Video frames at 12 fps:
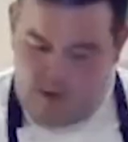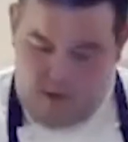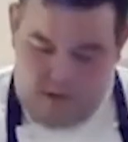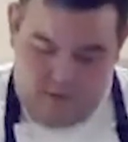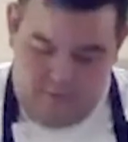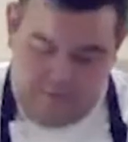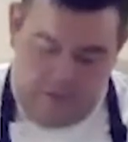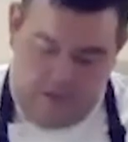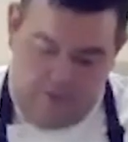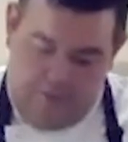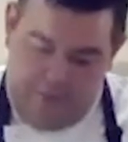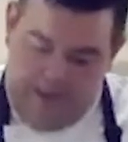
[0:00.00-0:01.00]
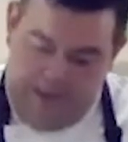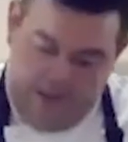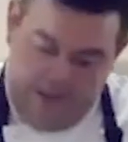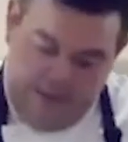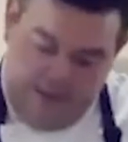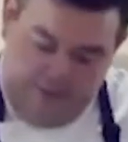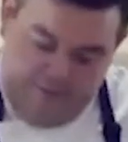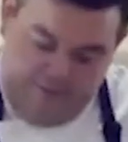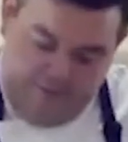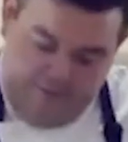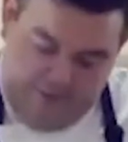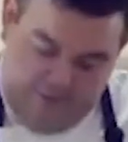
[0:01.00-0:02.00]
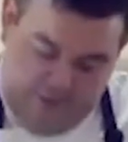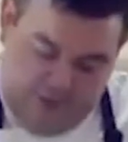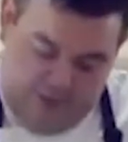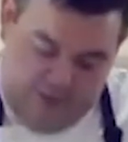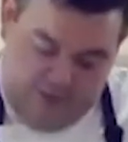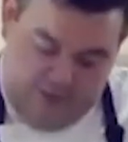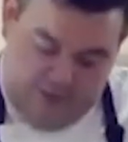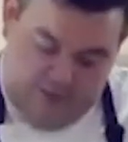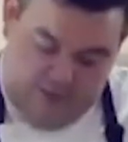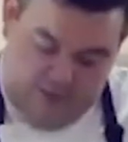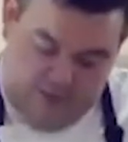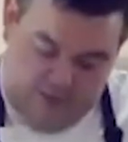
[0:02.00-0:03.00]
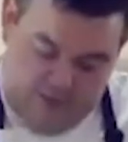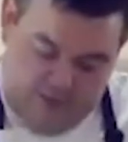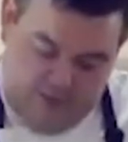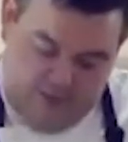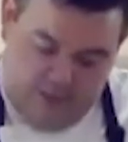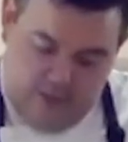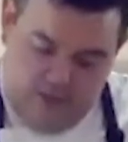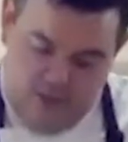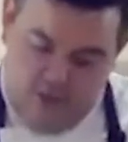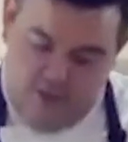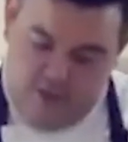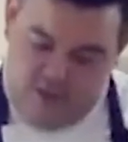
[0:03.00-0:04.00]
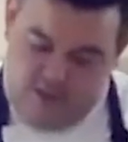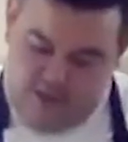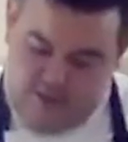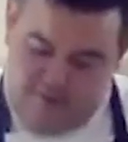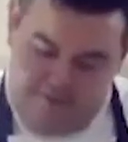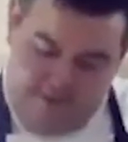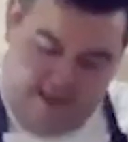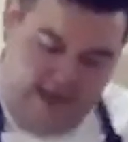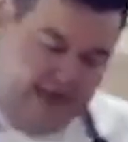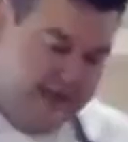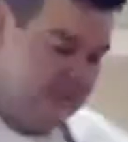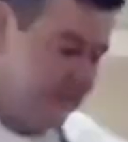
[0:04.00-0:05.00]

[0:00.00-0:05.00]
There's a little palette knife or fish slice just to lift that haddock